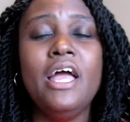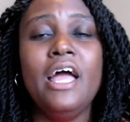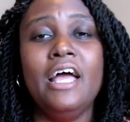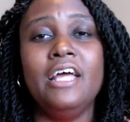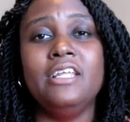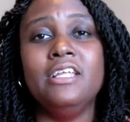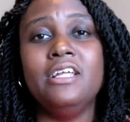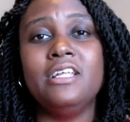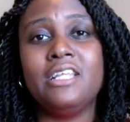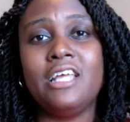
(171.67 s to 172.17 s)

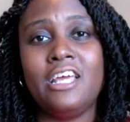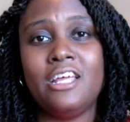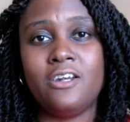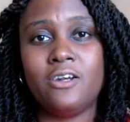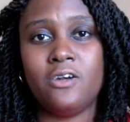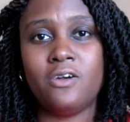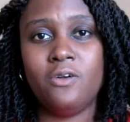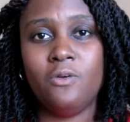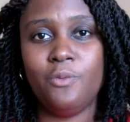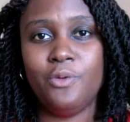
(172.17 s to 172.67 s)
And then
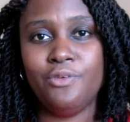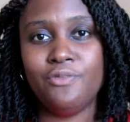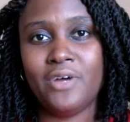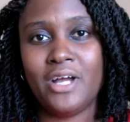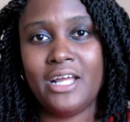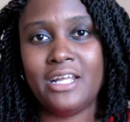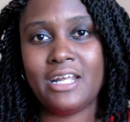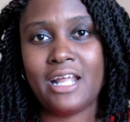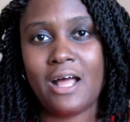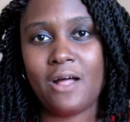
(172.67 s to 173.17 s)
later we
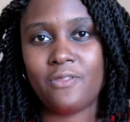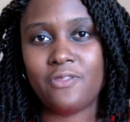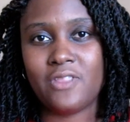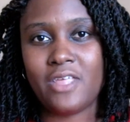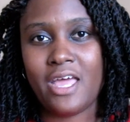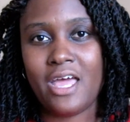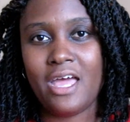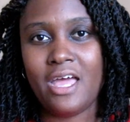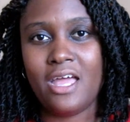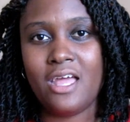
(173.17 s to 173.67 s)
find out
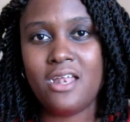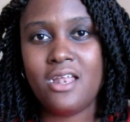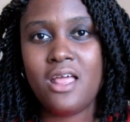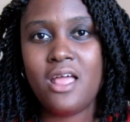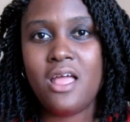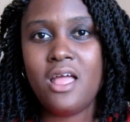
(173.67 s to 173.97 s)
that